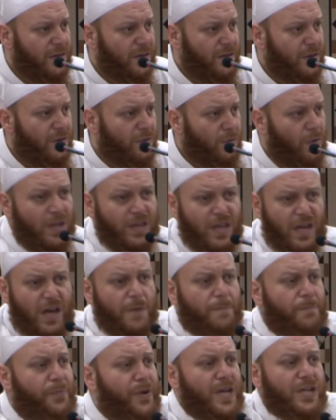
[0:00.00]
What did
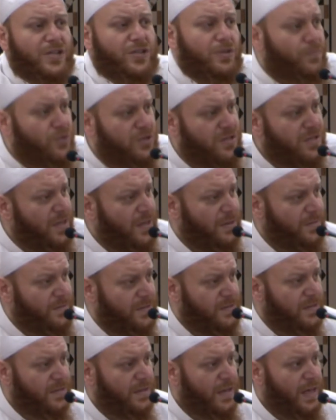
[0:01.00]
I bring to
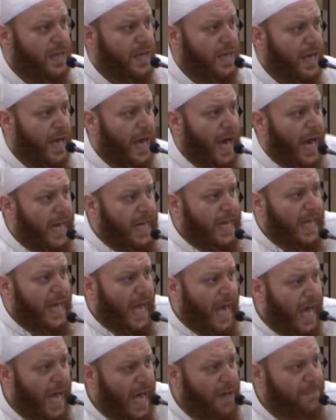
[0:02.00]
Muslims? Only
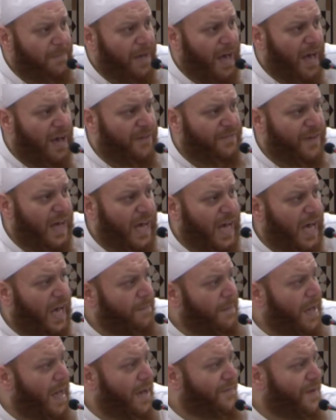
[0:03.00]
harm over
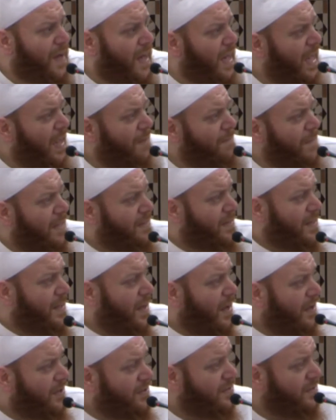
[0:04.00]
harm over harm, nothing
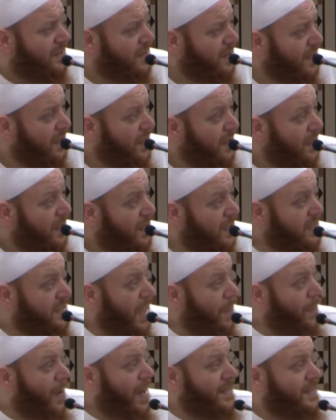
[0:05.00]
else. Is
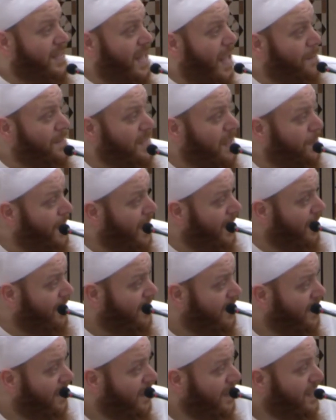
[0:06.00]
that what Islam is
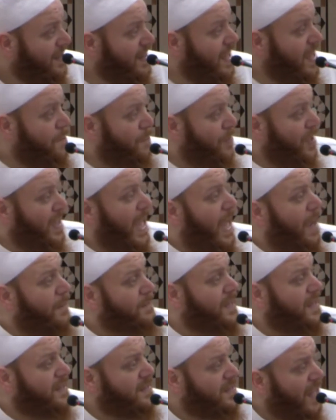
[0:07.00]
about? That you bring harm
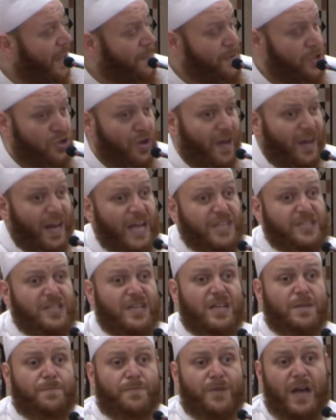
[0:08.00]
to Islam, you do an
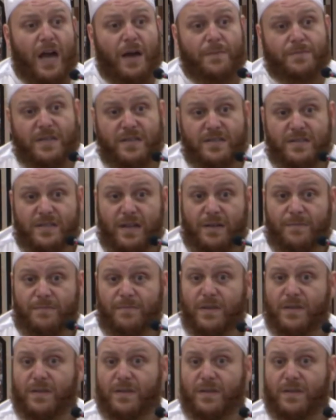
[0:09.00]
action, you bring harm to Islam.